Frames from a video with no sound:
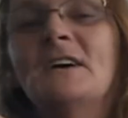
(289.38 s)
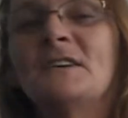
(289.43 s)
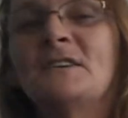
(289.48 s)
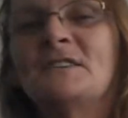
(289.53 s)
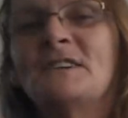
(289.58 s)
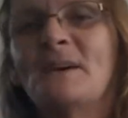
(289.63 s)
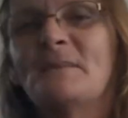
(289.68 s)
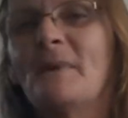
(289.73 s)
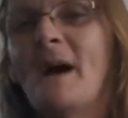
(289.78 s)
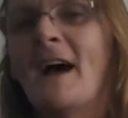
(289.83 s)

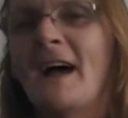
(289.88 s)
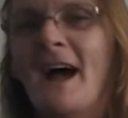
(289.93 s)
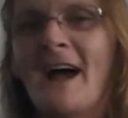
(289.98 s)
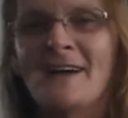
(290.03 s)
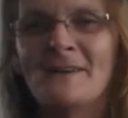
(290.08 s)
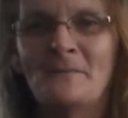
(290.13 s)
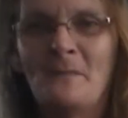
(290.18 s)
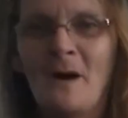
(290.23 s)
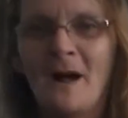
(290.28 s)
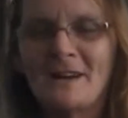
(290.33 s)

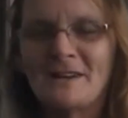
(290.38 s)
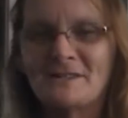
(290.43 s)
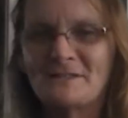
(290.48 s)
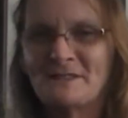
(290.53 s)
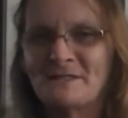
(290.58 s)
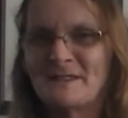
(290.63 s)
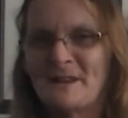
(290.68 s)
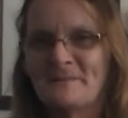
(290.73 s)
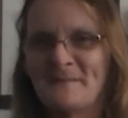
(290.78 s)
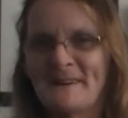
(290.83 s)
I watched
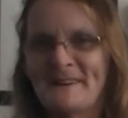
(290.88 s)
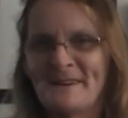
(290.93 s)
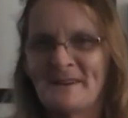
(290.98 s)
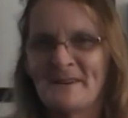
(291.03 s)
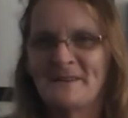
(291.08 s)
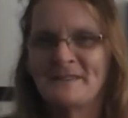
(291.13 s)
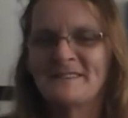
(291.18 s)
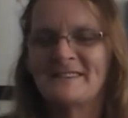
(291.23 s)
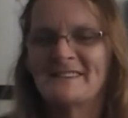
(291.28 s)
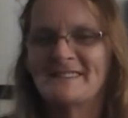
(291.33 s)
somebody
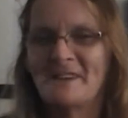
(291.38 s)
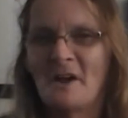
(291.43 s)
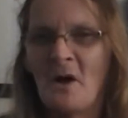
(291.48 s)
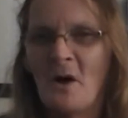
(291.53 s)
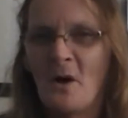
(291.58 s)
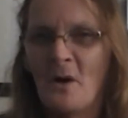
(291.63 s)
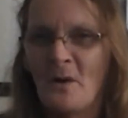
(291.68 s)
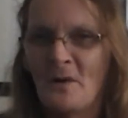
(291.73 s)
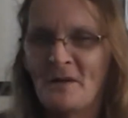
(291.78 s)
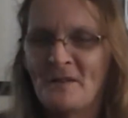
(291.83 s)
else's
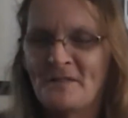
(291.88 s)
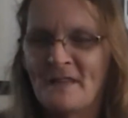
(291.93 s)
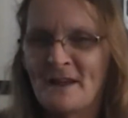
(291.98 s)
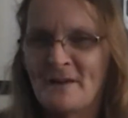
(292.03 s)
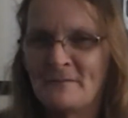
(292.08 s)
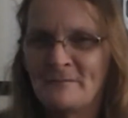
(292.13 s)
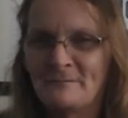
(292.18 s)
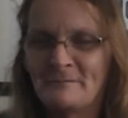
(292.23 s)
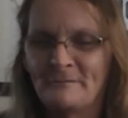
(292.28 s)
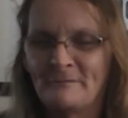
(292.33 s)
haul, and
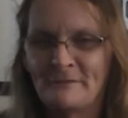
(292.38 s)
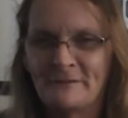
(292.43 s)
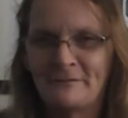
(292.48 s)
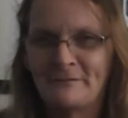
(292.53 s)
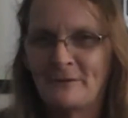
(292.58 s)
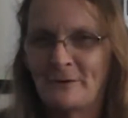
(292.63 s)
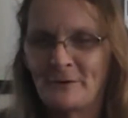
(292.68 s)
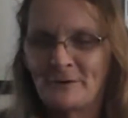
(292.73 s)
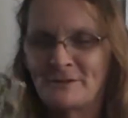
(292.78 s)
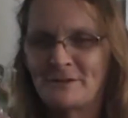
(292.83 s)
they
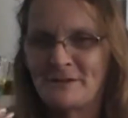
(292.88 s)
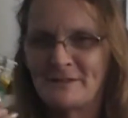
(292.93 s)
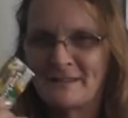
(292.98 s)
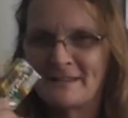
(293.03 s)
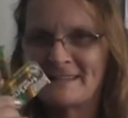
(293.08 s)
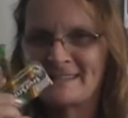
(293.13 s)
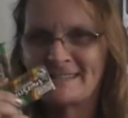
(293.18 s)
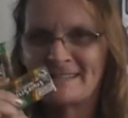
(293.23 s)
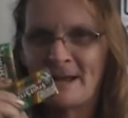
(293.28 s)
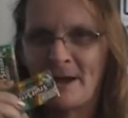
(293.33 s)
referred to
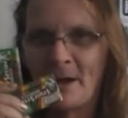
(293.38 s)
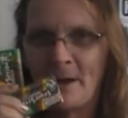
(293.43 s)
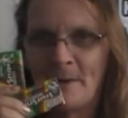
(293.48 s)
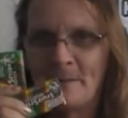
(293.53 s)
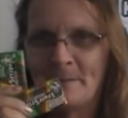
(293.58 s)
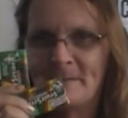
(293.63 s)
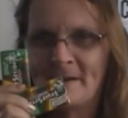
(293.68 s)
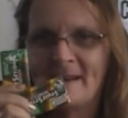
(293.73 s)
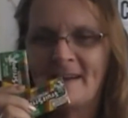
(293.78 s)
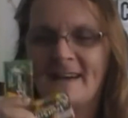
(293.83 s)
this
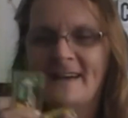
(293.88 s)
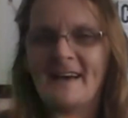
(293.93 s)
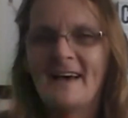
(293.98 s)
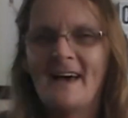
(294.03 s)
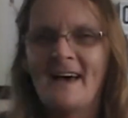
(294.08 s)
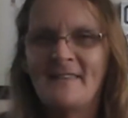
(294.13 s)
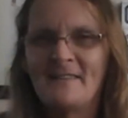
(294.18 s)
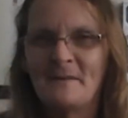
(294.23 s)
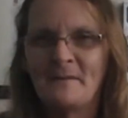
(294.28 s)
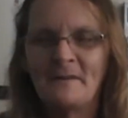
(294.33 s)
gum,
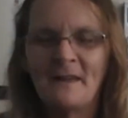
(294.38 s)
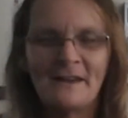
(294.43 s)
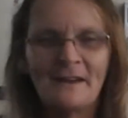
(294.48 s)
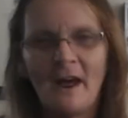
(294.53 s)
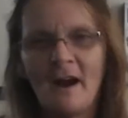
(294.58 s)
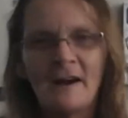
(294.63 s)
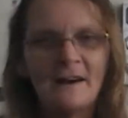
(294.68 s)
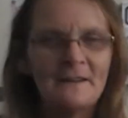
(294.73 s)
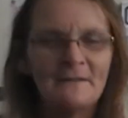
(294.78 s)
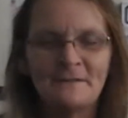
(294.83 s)
and they were like, I
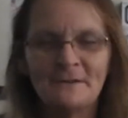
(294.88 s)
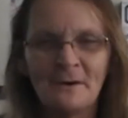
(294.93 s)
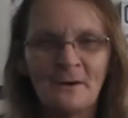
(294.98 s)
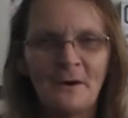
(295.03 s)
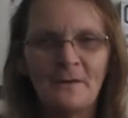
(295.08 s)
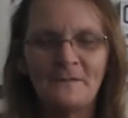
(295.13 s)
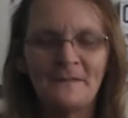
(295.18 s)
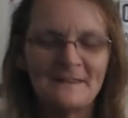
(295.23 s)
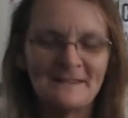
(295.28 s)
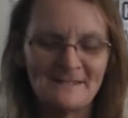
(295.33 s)
don't even
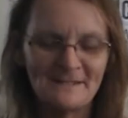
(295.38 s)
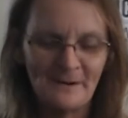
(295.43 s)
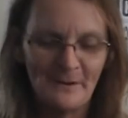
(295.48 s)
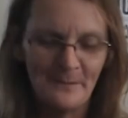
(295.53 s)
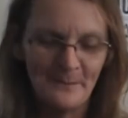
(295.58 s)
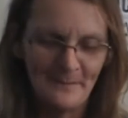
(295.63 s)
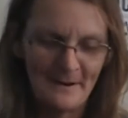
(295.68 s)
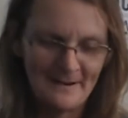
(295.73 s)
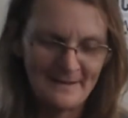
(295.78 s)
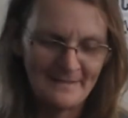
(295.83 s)
know if they
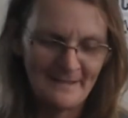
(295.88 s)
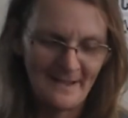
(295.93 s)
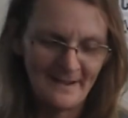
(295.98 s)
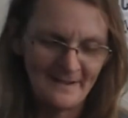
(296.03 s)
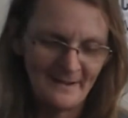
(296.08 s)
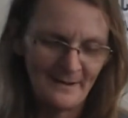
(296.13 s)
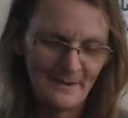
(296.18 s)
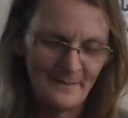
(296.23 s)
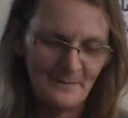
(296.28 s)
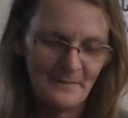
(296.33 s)
still make that
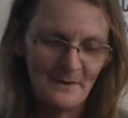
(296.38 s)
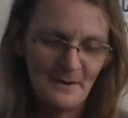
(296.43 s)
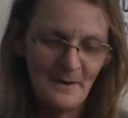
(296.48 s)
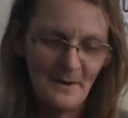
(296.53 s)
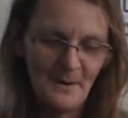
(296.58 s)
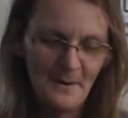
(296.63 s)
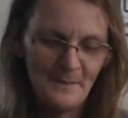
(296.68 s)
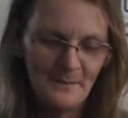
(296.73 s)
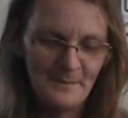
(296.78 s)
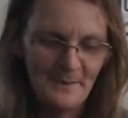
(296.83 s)
gum.
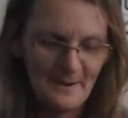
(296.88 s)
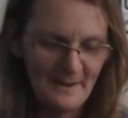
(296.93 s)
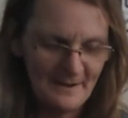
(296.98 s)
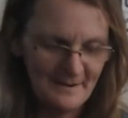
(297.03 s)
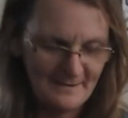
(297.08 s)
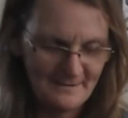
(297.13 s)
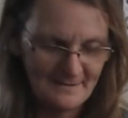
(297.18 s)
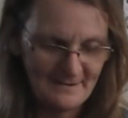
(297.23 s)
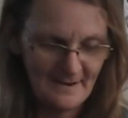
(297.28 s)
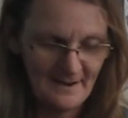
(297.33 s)

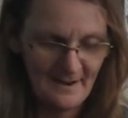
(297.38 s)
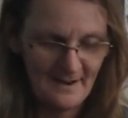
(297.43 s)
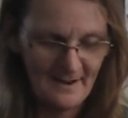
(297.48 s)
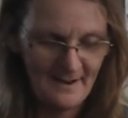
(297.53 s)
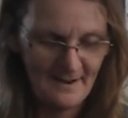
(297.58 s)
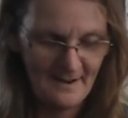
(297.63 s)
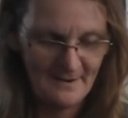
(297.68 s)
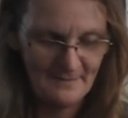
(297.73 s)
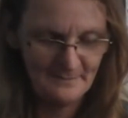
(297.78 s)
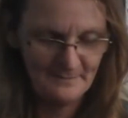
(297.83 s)
But
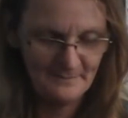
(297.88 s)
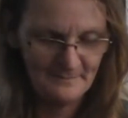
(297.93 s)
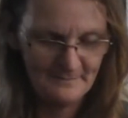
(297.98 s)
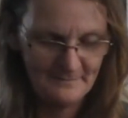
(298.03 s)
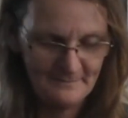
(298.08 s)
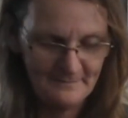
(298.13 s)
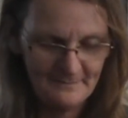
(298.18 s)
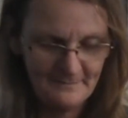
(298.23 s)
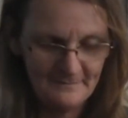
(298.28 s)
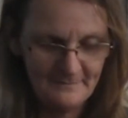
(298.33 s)

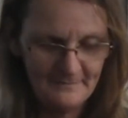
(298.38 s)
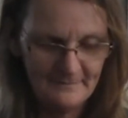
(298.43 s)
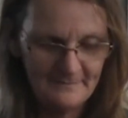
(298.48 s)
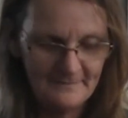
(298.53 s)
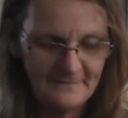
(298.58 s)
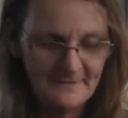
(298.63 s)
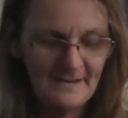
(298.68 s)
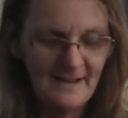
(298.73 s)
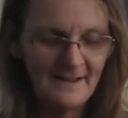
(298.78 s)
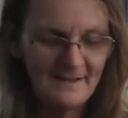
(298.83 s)

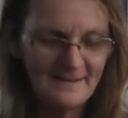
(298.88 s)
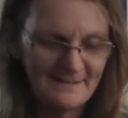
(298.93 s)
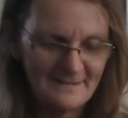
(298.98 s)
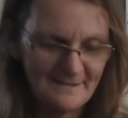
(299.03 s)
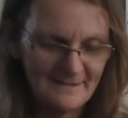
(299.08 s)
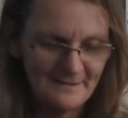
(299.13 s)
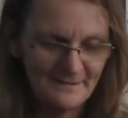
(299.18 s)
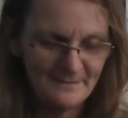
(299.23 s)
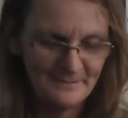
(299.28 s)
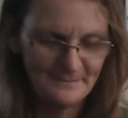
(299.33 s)

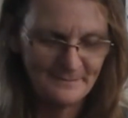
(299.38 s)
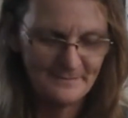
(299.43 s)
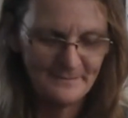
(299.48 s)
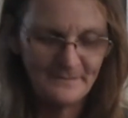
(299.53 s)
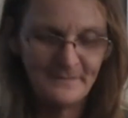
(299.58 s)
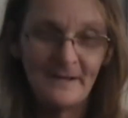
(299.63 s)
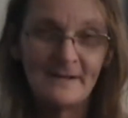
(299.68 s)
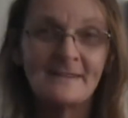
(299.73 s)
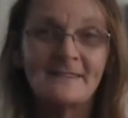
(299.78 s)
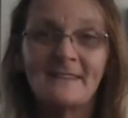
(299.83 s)
yes,
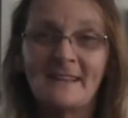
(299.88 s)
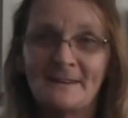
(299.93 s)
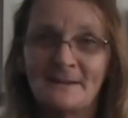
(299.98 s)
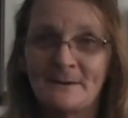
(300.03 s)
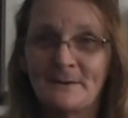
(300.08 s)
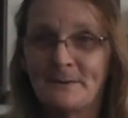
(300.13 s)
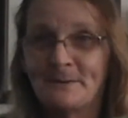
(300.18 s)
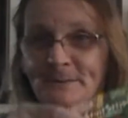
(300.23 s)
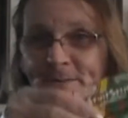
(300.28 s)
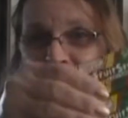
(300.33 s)
they
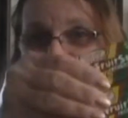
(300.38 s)
do.